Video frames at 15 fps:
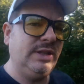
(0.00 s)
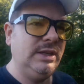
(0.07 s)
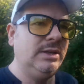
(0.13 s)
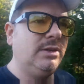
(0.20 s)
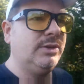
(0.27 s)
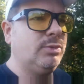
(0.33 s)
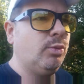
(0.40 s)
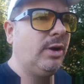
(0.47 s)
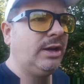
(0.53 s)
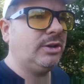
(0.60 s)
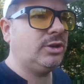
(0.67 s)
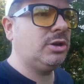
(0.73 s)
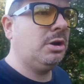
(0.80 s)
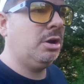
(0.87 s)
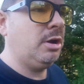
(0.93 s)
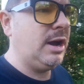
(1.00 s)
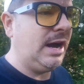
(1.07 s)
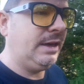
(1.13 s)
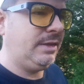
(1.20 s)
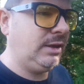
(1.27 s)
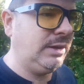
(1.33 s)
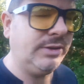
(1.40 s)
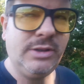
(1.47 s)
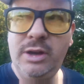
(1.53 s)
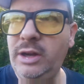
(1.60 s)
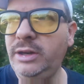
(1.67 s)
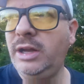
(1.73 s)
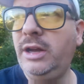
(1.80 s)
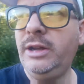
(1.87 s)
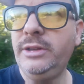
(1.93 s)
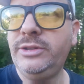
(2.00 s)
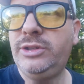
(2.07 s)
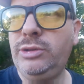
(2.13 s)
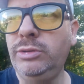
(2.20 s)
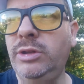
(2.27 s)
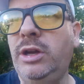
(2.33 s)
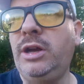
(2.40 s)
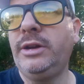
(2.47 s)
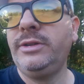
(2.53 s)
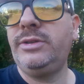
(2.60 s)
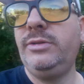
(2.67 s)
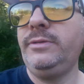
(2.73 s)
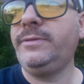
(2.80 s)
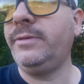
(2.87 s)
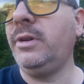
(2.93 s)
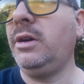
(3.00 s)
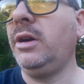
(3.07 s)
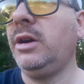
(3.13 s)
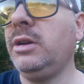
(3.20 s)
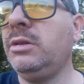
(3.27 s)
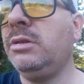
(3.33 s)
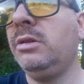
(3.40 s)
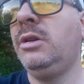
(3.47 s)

deals which I think has gone on too long and too far.